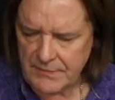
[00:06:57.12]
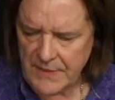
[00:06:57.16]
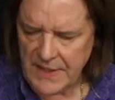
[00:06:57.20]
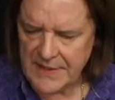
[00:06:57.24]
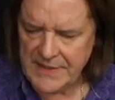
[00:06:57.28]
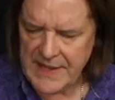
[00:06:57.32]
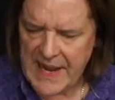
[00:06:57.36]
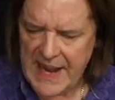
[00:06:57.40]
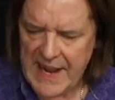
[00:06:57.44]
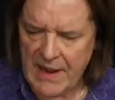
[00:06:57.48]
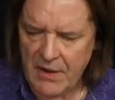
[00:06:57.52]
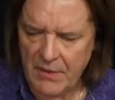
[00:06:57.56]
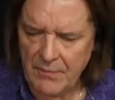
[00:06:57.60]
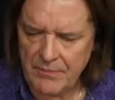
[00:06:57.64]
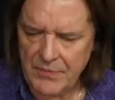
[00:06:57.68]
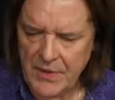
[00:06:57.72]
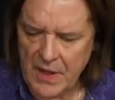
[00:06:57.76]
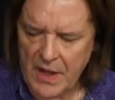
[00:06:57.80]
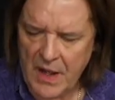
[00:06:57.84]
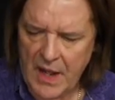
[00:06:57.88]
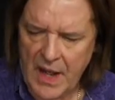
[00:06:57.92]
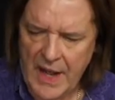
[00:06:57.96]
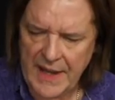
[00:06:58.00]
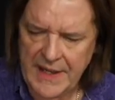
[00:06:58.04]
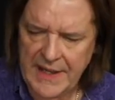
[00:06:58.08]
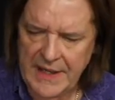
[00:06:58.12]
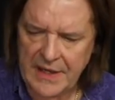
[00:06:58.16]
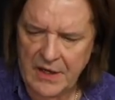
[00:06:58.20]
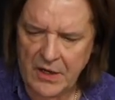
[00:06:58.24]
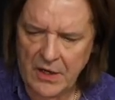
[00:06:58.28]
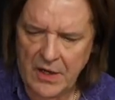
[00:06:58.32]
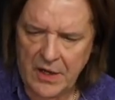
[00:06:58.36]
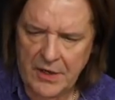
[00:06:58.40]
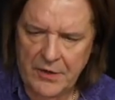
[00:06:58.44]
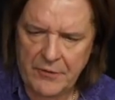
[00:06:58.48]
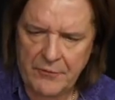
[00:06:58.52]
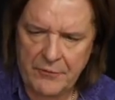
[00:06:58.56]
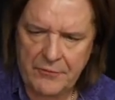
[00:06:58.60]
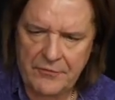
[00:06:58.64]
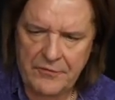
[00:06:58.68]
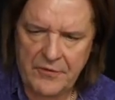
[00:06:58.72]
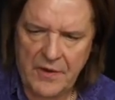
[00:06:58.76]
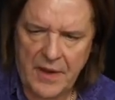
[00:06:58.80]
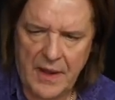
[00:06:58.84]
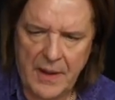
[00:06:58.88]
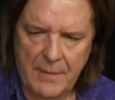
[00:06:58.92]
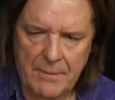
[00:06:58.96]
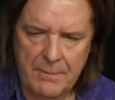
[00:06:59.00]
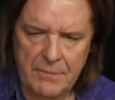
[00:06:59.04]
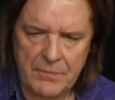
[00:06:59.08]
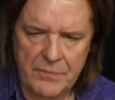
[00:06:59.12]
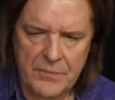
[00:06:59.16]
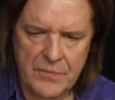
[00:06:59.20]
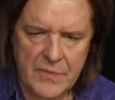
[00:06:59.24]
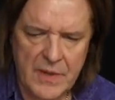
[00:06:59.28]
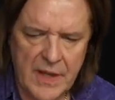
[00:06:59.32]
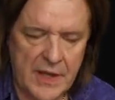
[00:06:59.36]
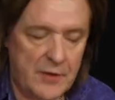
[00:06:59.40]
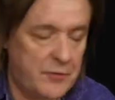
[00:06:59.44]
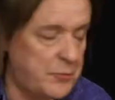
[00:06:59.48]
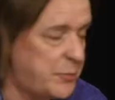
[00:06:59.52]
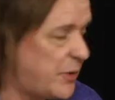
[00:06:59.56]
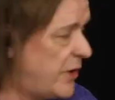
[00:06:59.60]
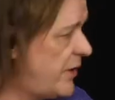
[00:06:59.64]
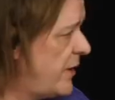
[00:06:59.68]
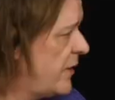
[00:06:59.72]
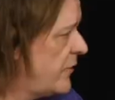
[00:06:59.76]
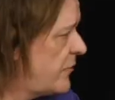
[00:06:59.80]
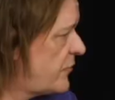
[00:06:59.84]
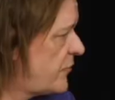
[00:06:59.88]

Now, I get a lot of um, experienced